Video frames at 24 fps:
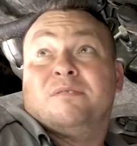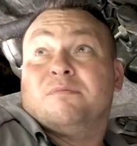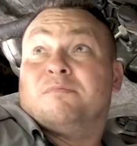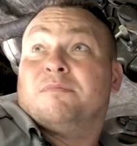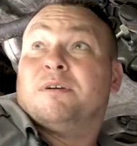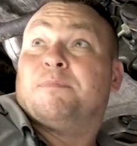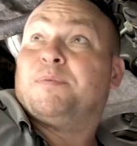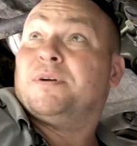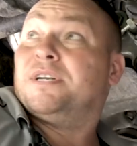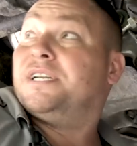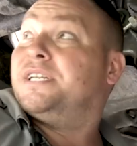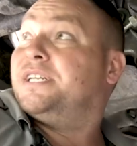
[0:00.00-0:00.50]
We're
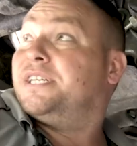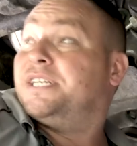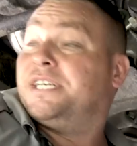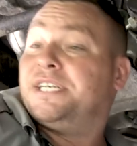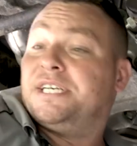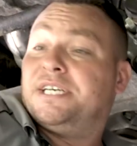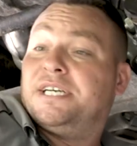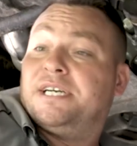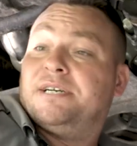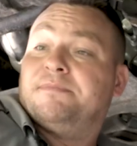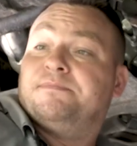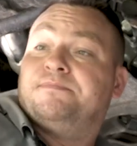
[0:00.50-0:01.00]
pulling
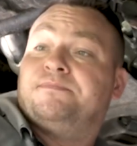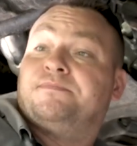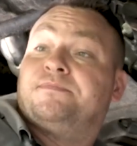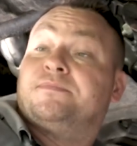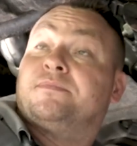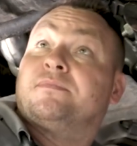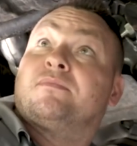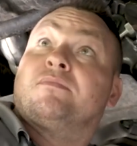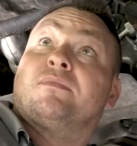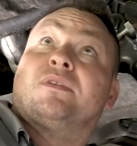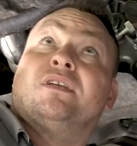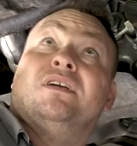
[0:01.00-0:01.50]
the, um,
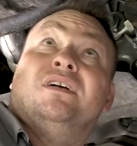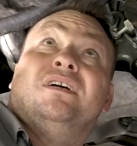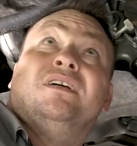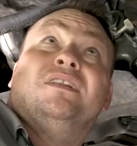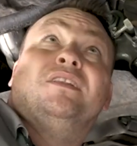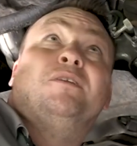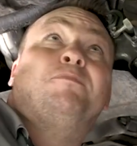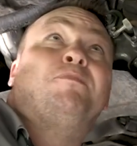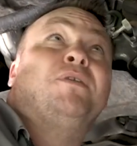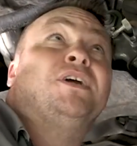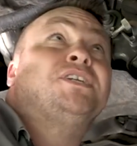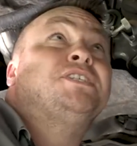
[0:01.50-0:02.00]

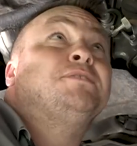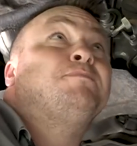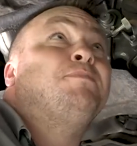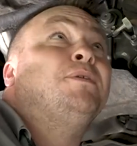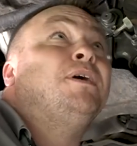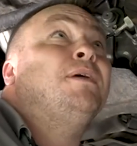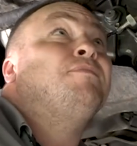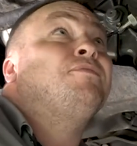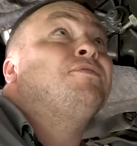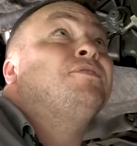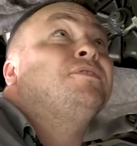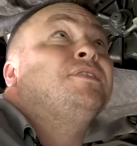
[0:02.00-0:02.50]
the pressure
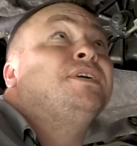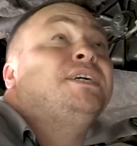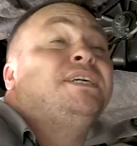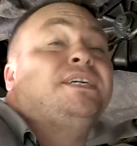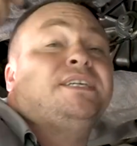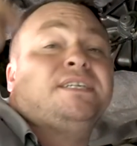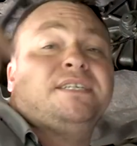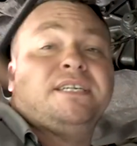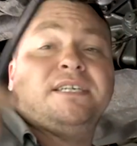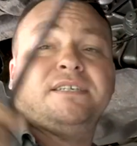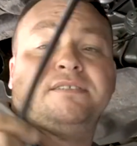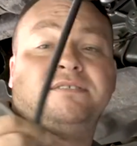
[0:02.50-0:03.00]
pipe through
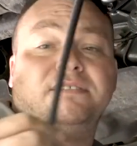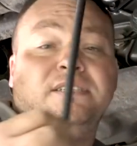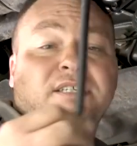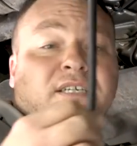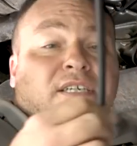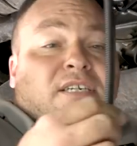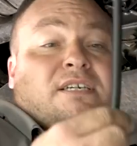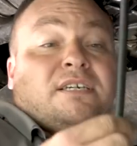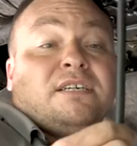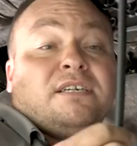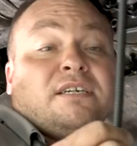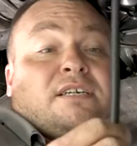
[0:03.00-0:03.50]
here. Now,
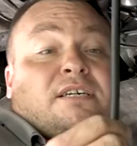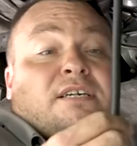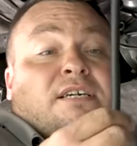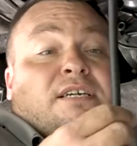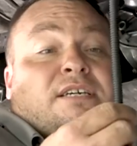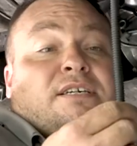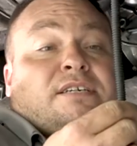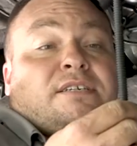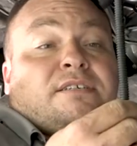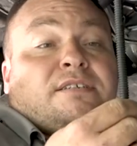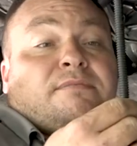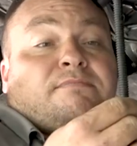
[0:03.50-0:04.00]

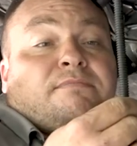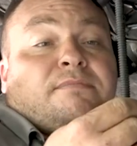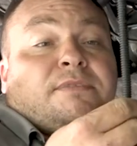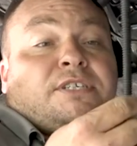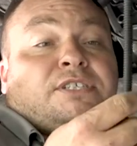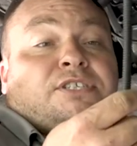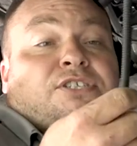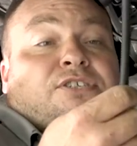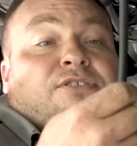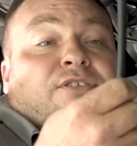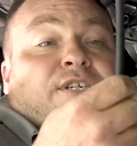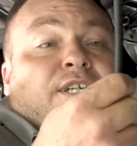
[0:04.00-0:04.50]

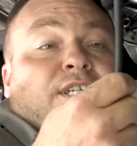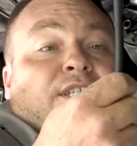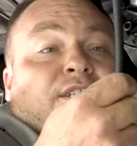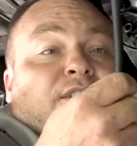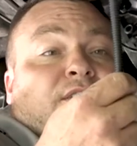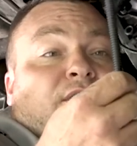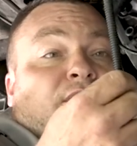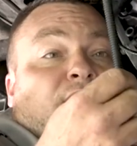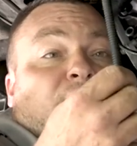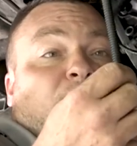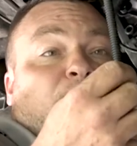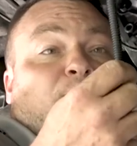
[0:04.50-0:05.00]
ensure that it's
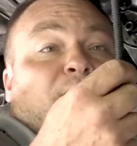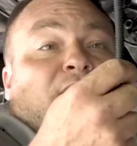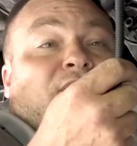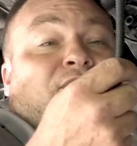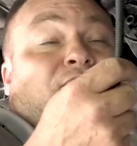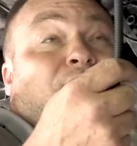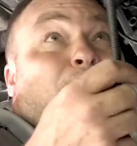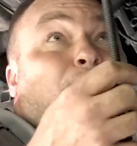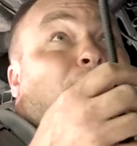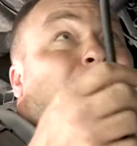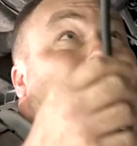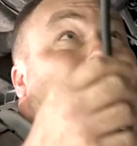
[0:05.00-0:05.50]
got the split tube